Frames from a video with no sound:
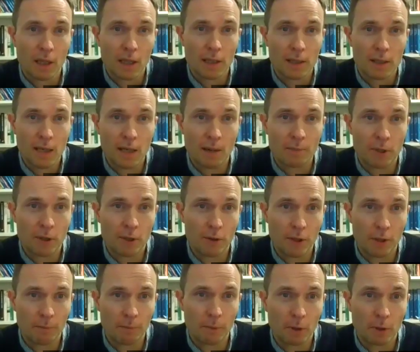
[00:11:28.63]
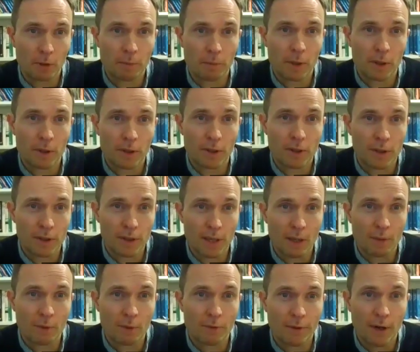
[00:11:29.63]
stamp duty on bulk purchases, and that
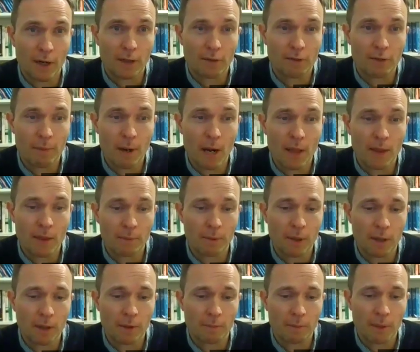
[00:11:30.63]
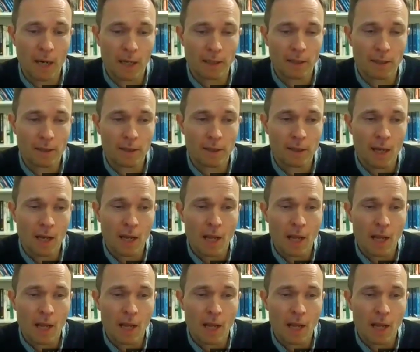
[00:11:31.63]
would effectively ban the practice.